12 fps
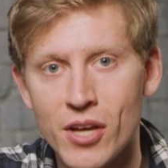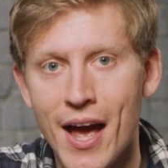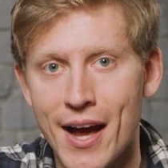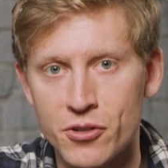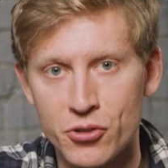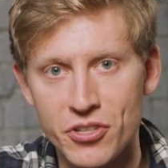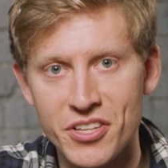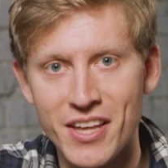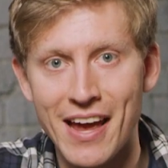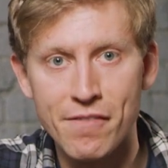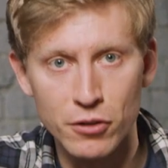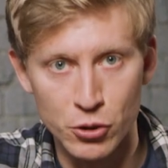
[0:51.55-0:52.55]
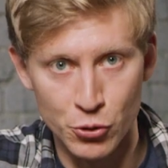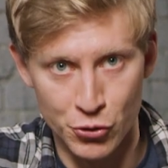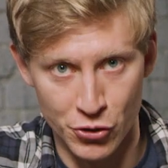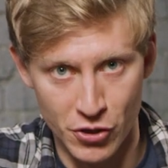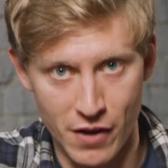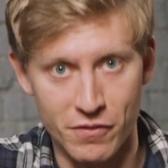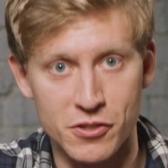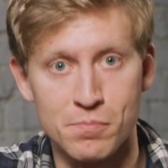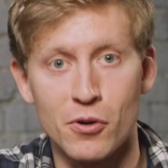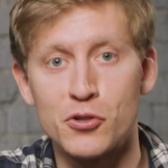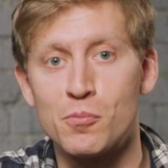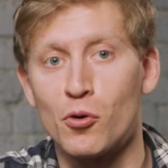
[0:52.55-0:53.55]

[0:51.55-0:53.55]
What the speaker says: actually the evolution of its much